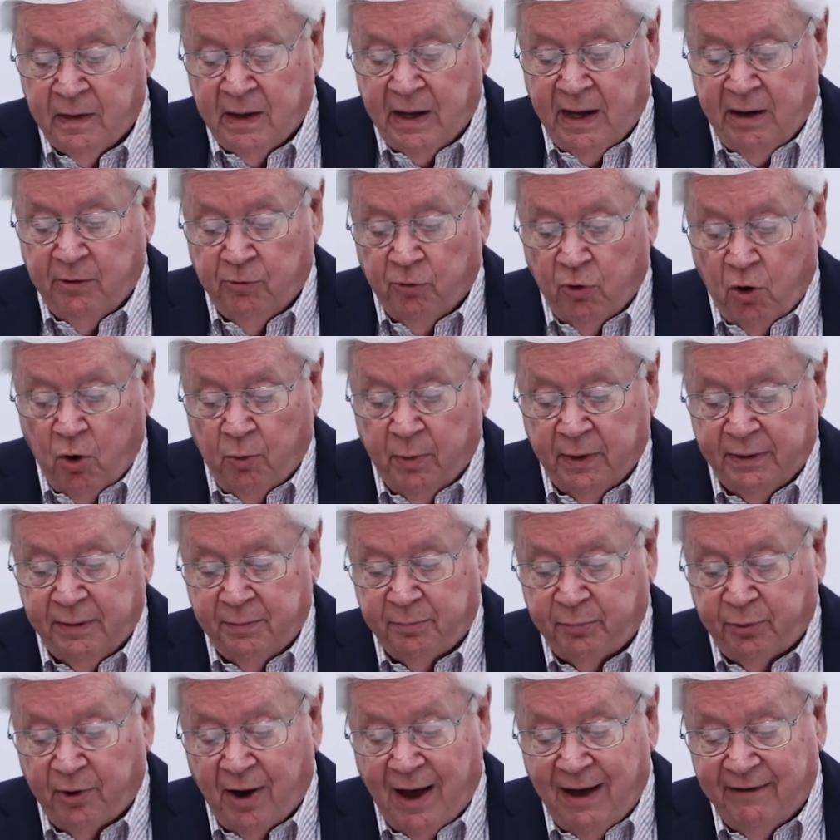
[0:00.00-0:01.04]
a
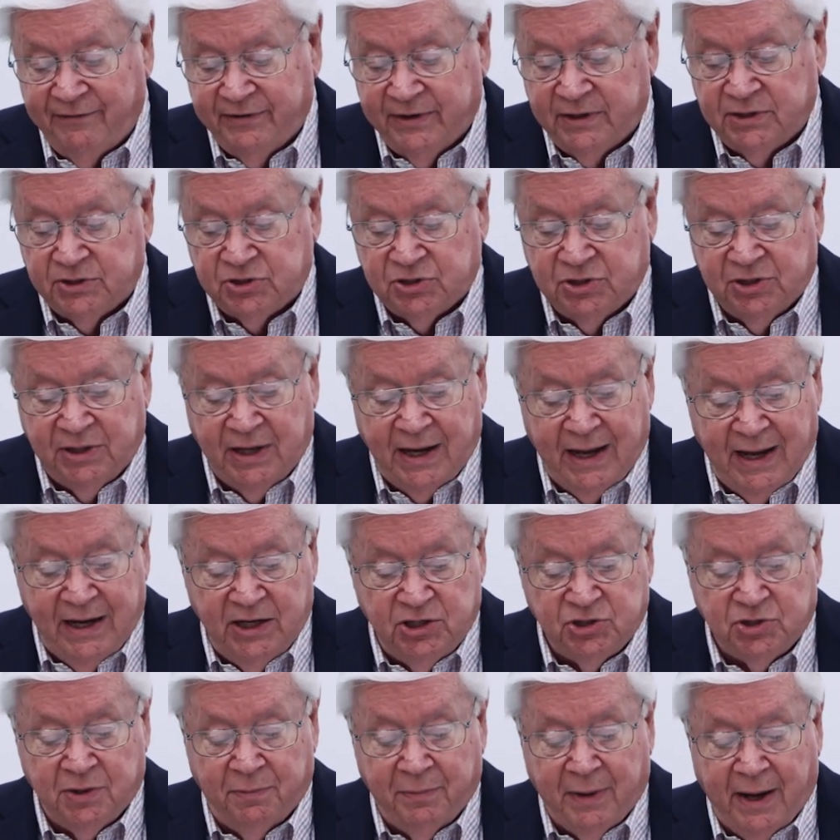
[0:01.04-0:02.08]
Roman province in
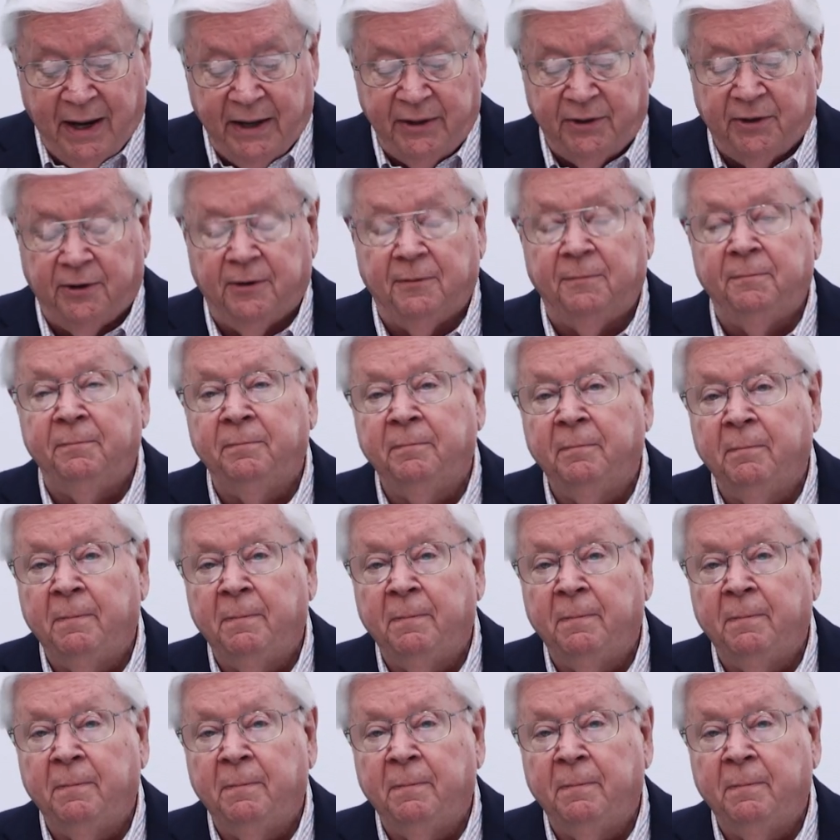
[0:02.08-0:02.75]
Asia Minor.